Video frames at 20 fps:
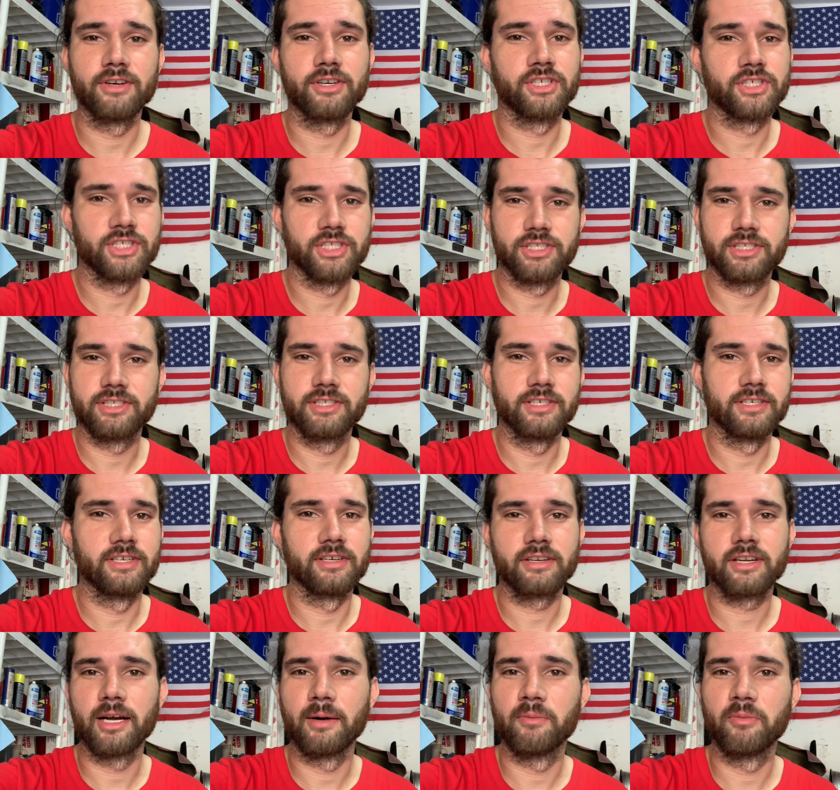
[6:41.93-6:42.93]
It's just a
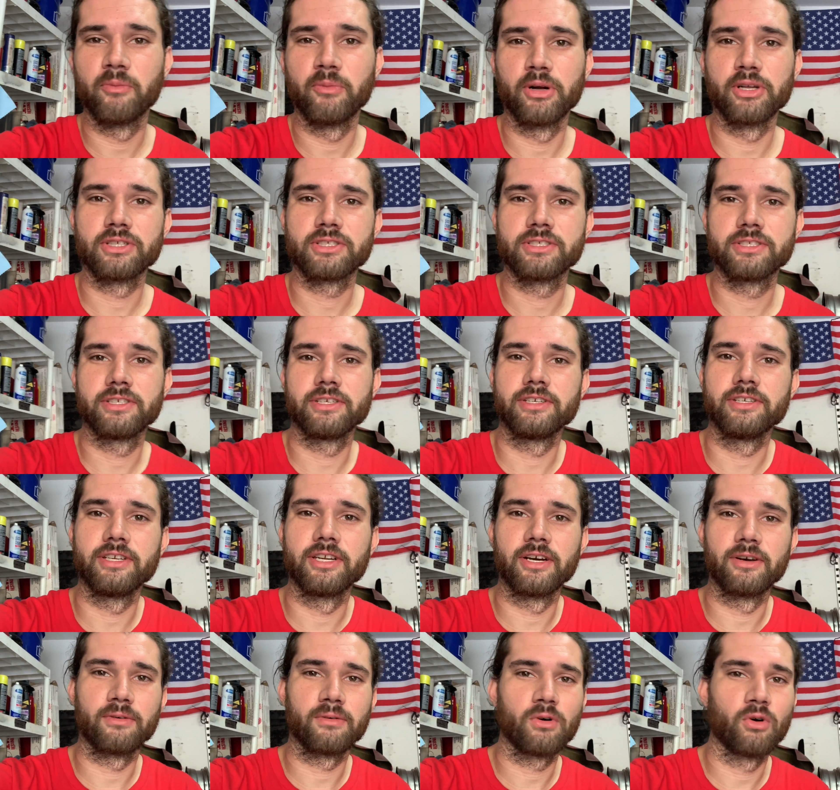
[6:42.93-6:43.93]
couple months to, you
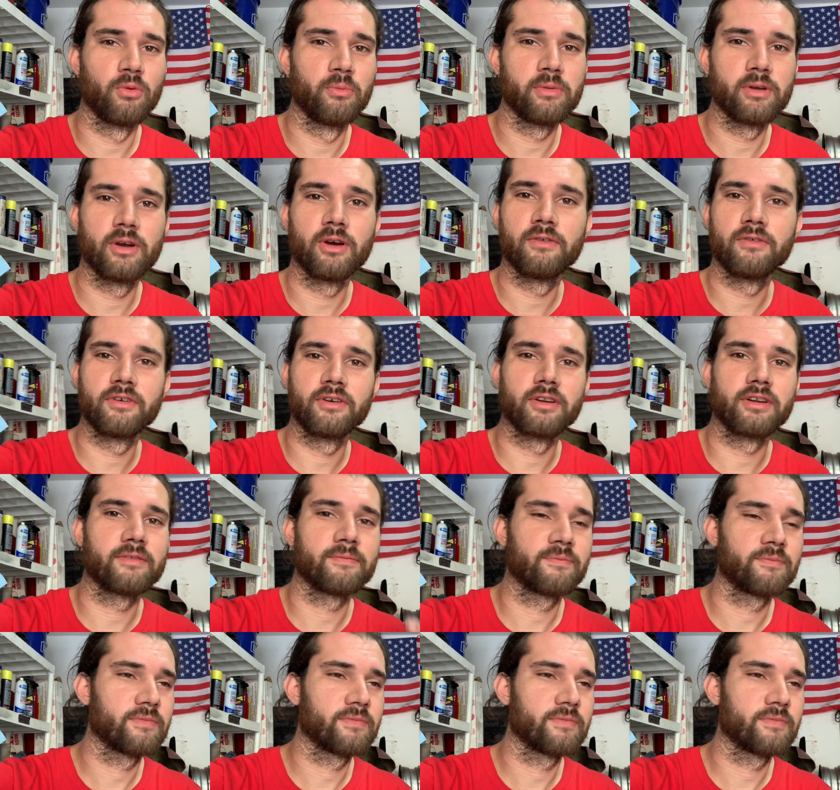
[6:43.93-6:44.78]
know, hold me over